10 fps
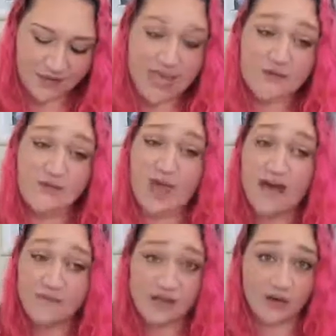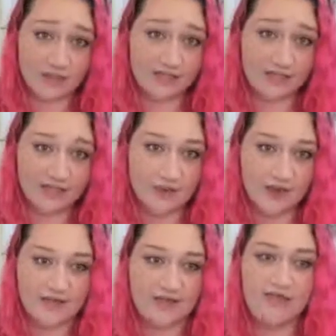If you have any questions
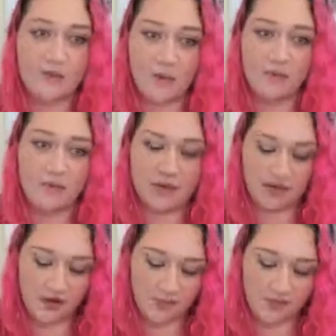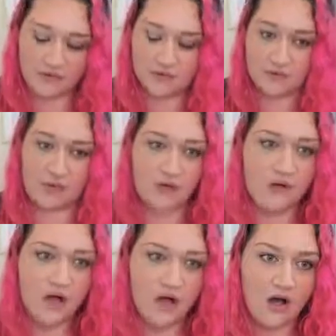about these, pop them in the comments as
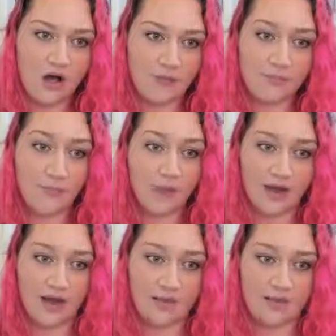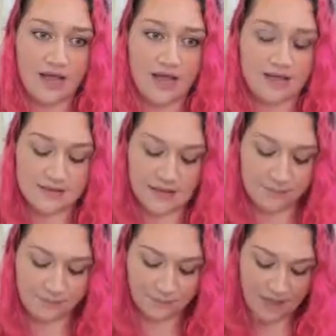well. I'd be more than happy to answer
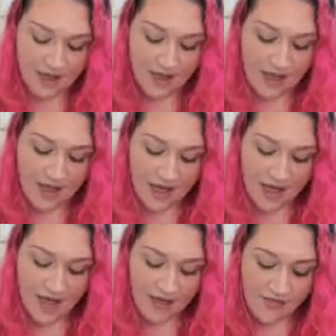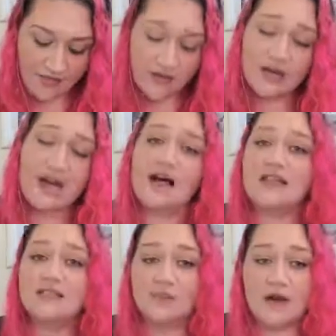them. And the very
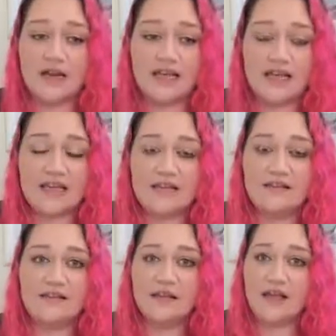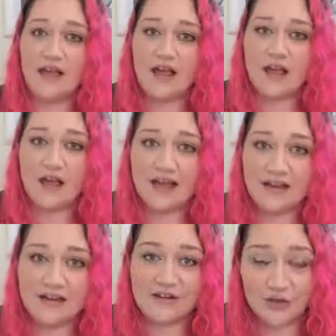last one is
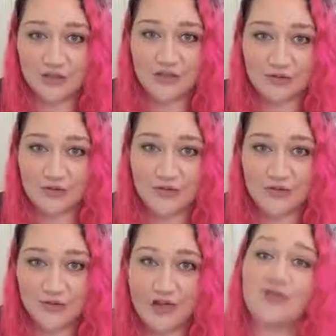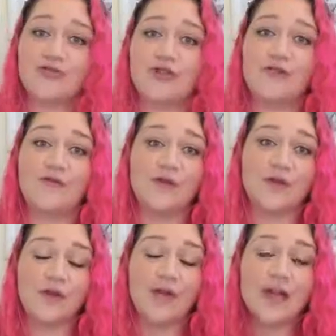an acknowledgement of country,
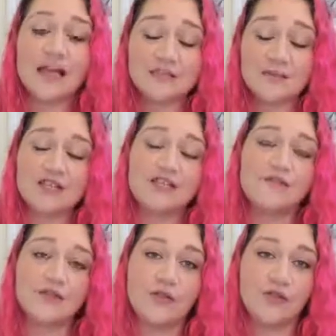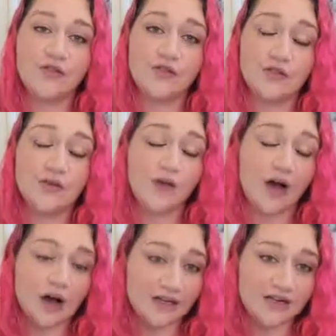especially for those of you who
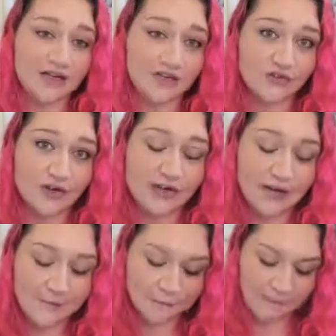are in Australia.